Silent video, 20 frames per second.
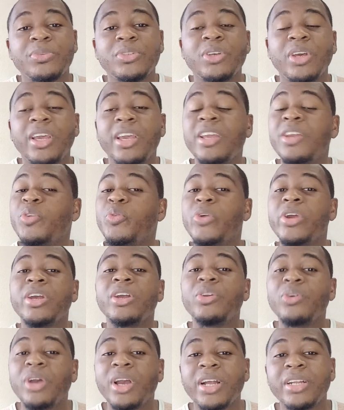So anywhere you
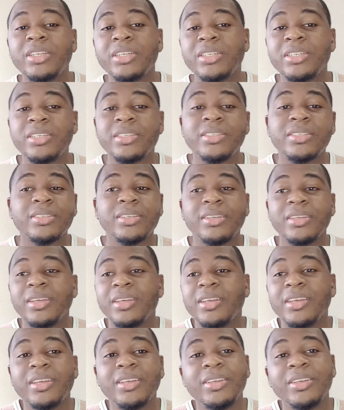look at it, it's,
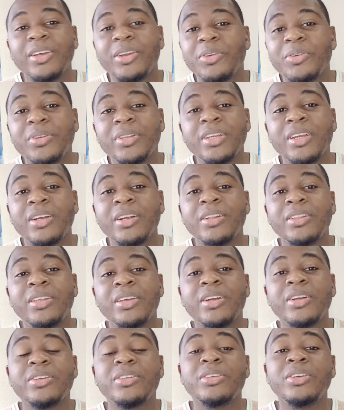you know, there
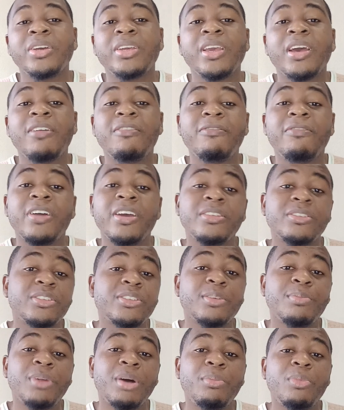you can find
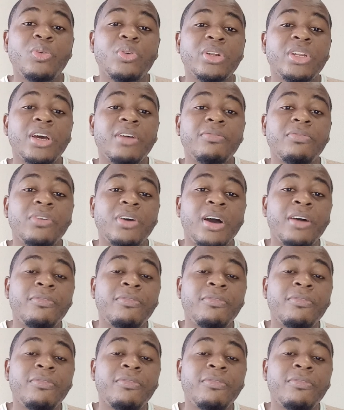some amount of